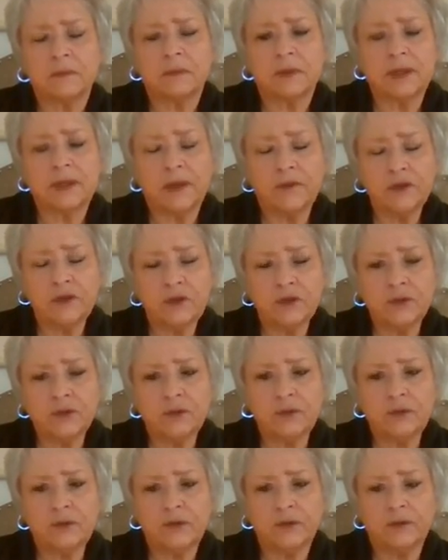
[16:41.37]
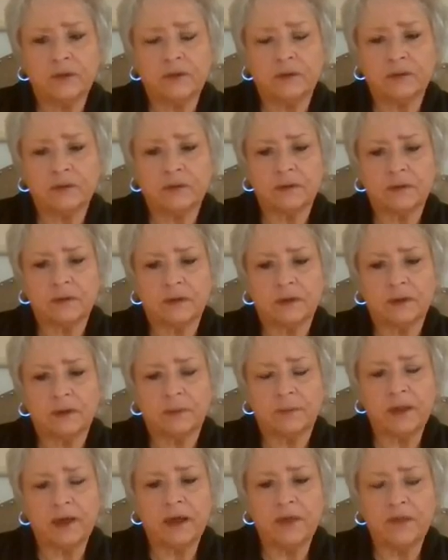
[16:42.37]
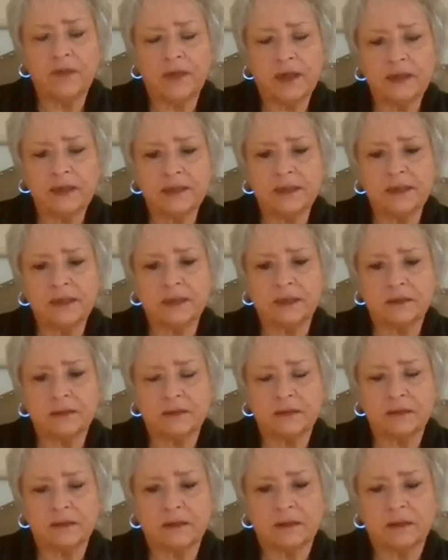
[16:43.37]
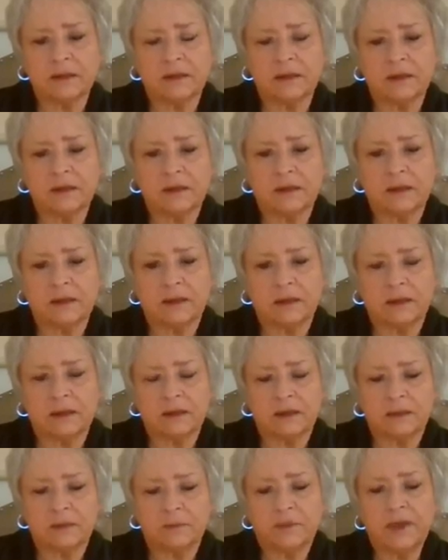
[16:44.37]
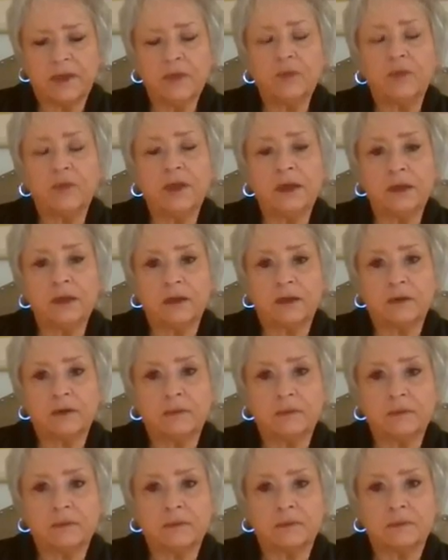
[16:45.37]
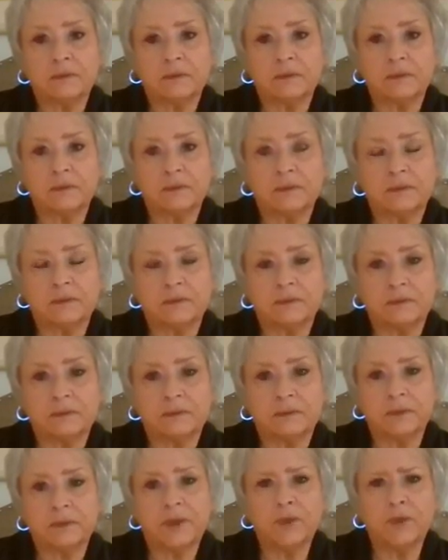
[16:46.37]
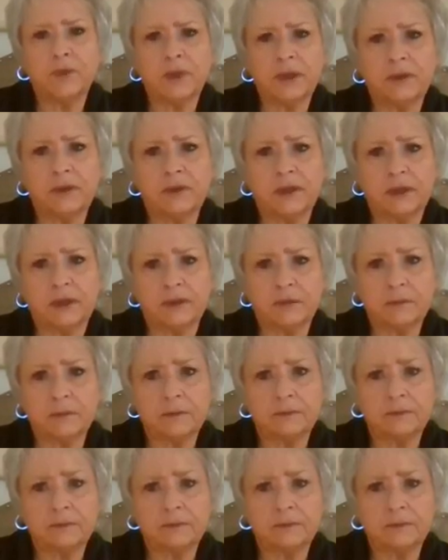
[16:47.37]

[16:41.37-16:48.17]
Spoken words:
Tell the truth. Be authentic. Be real. Be real here.